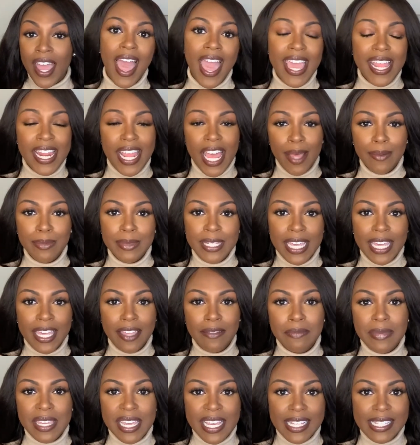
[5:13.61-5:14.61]
An update
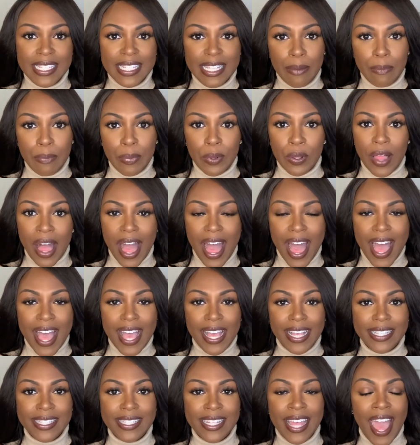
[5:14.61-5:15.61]
can be as simple
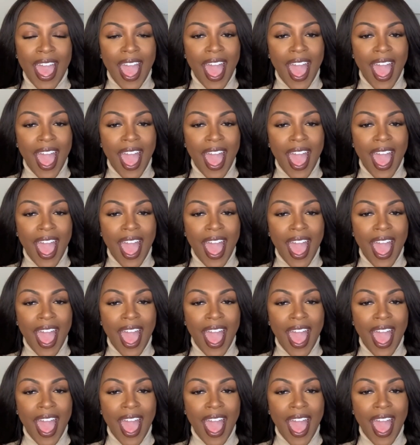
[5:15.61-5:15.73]
as